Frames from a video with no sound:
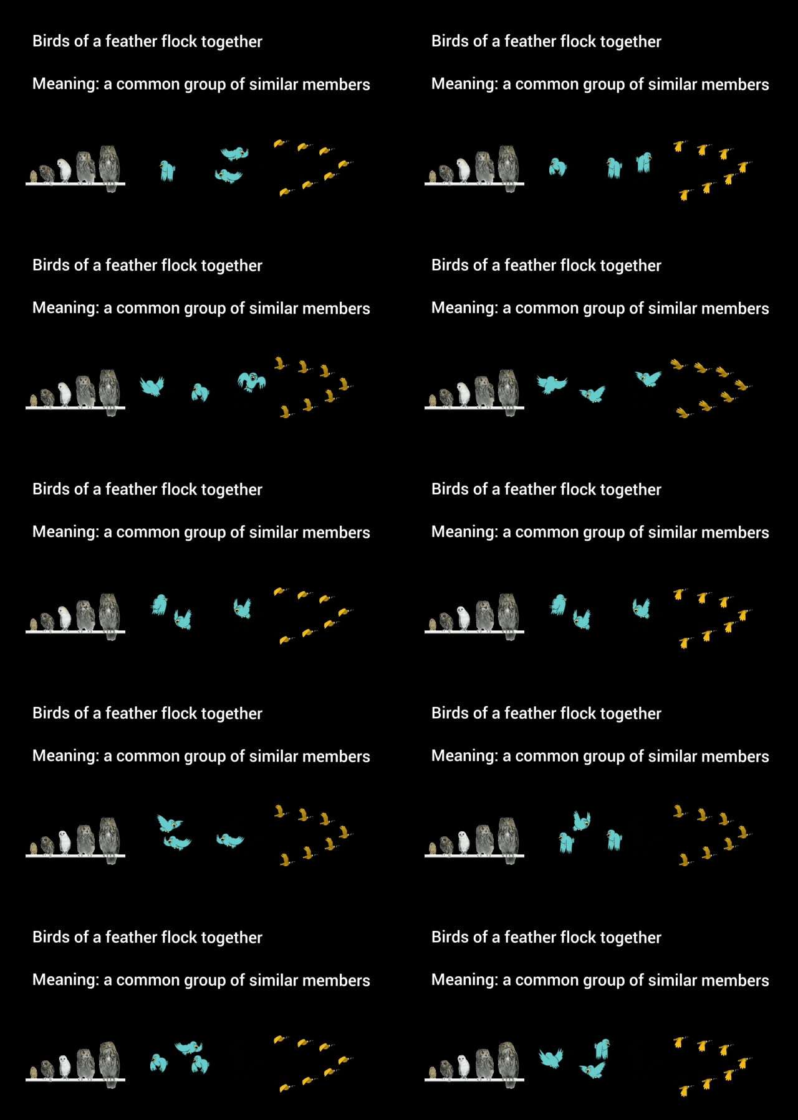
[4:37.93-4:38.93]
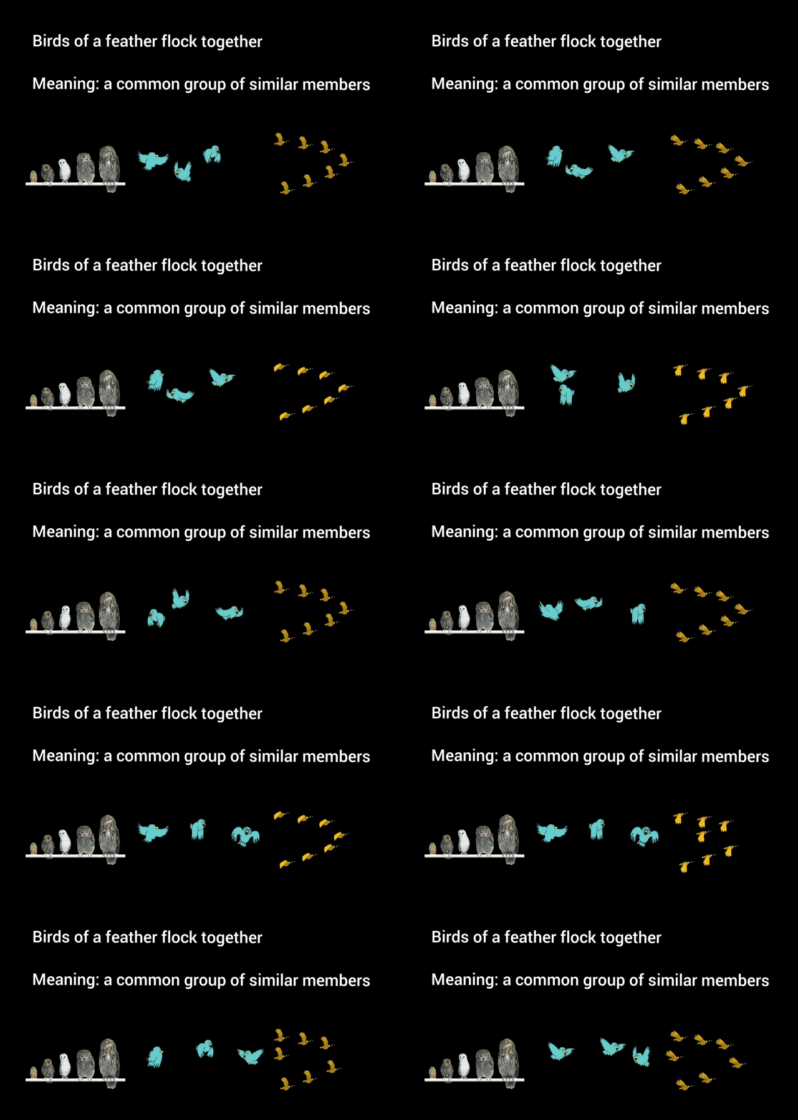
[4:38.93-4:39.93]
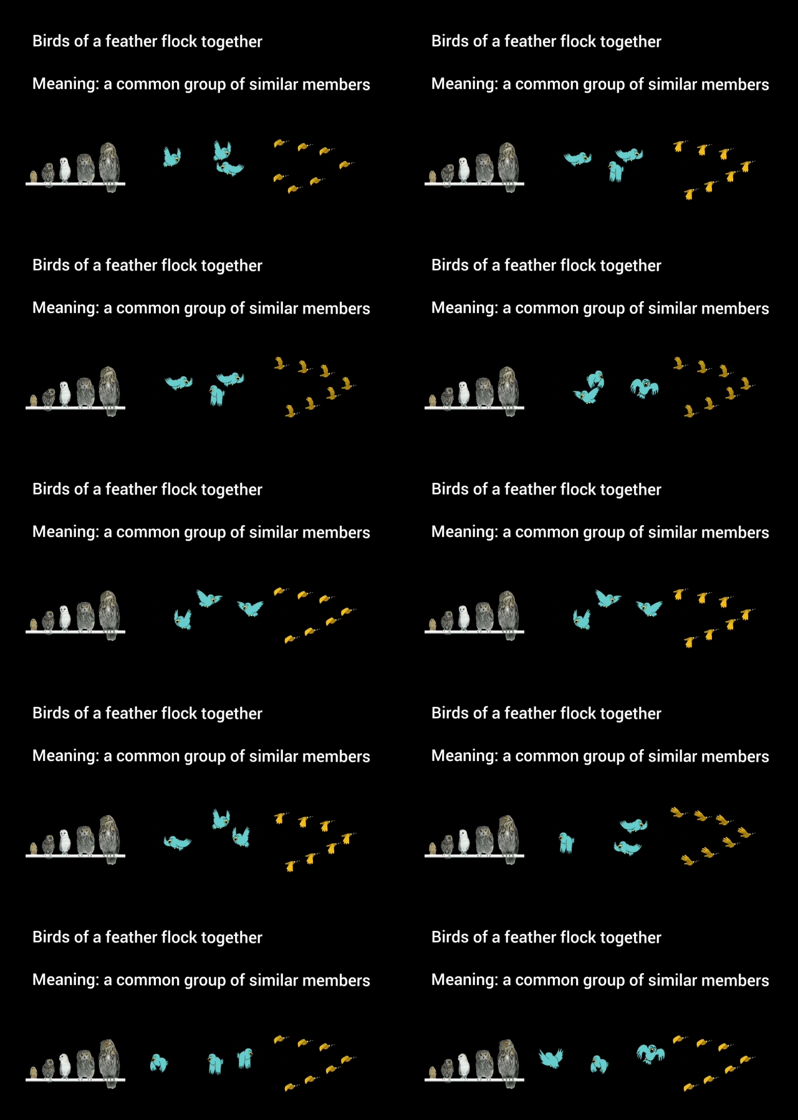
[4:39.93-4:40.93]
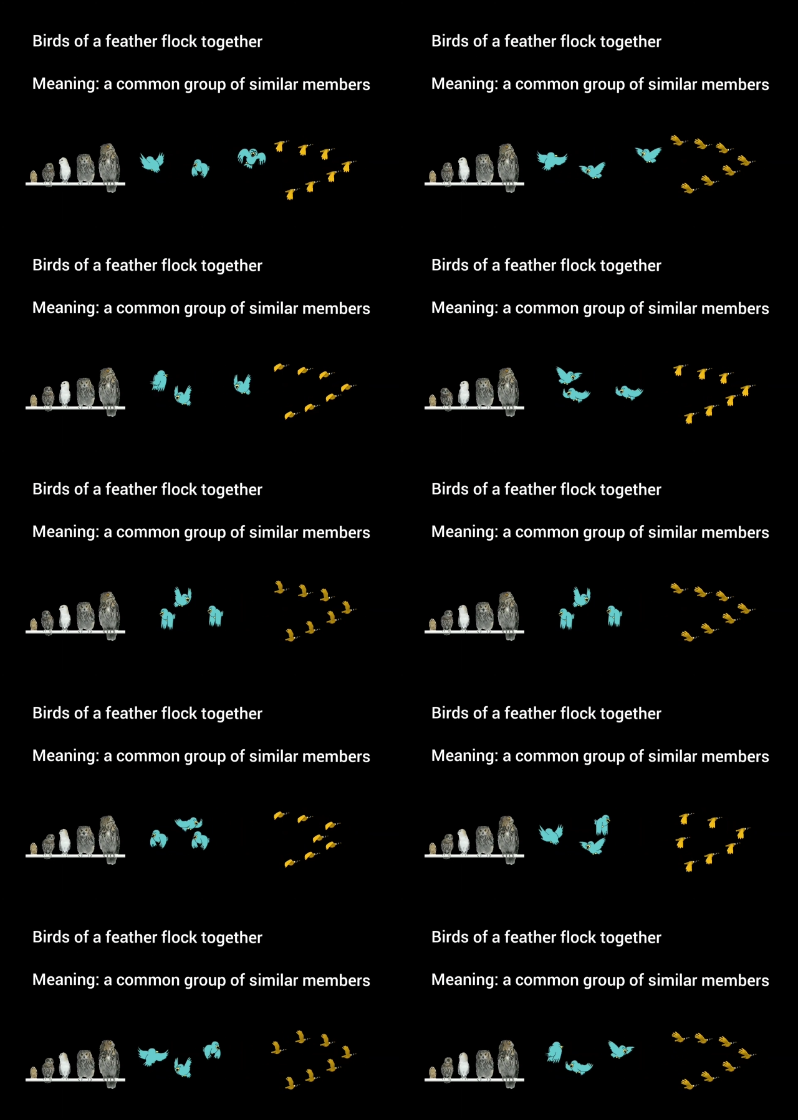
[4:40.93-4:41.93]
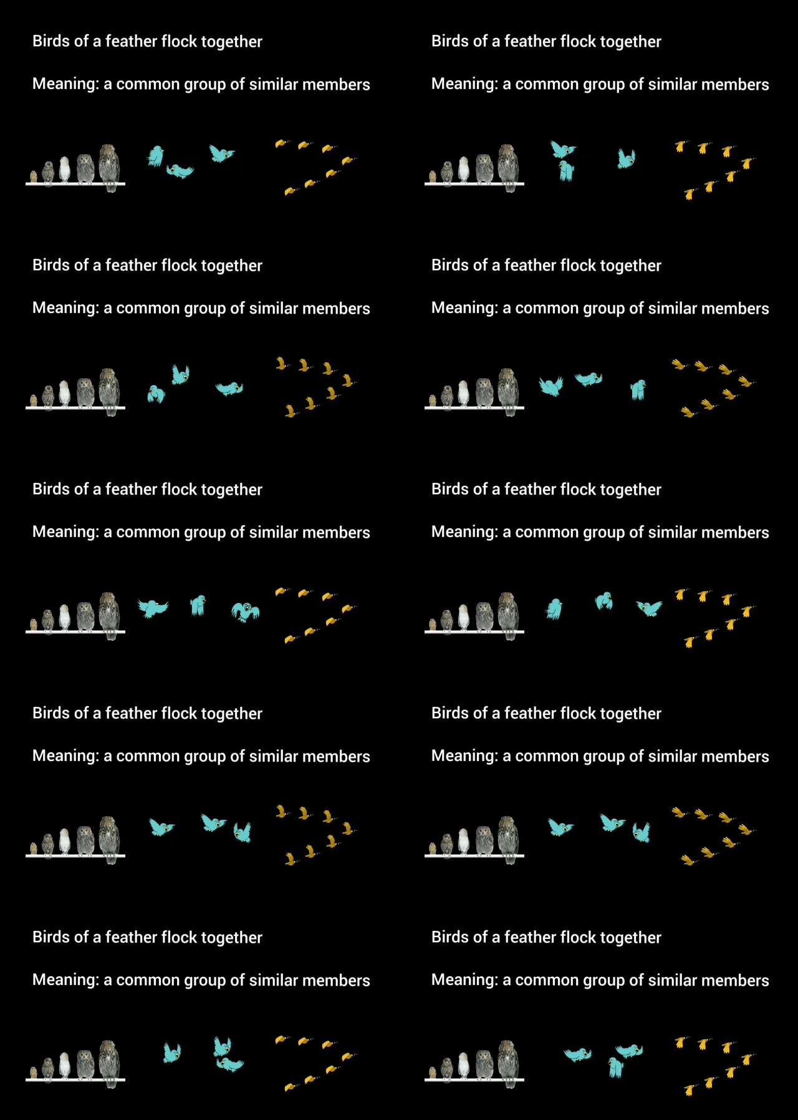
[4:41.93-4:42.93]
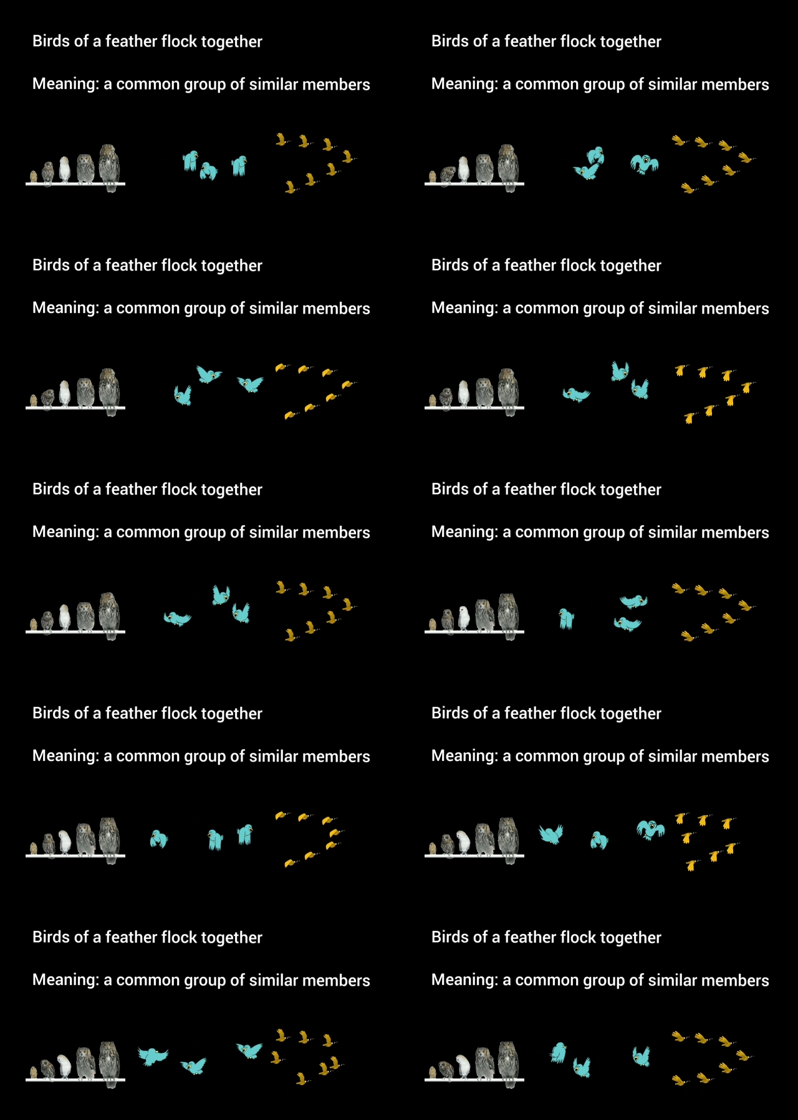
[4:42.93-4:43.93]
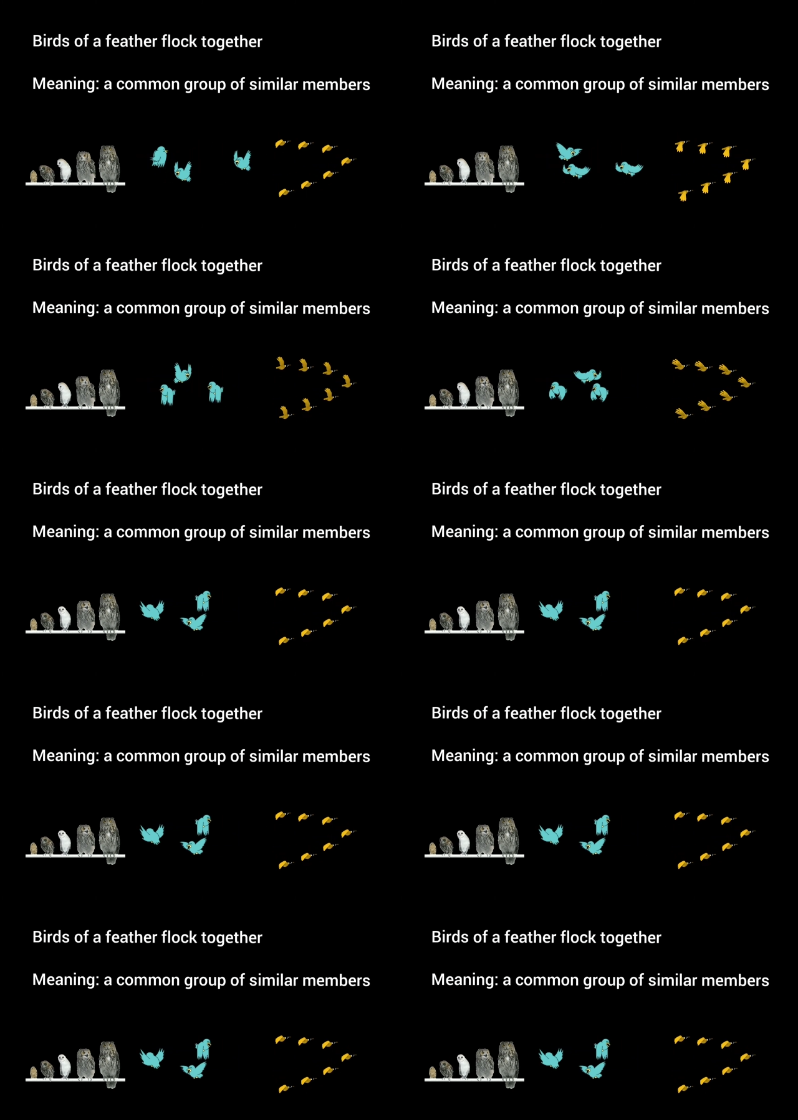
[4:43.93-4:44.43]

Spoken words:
No face is visible, so there are no lips to read.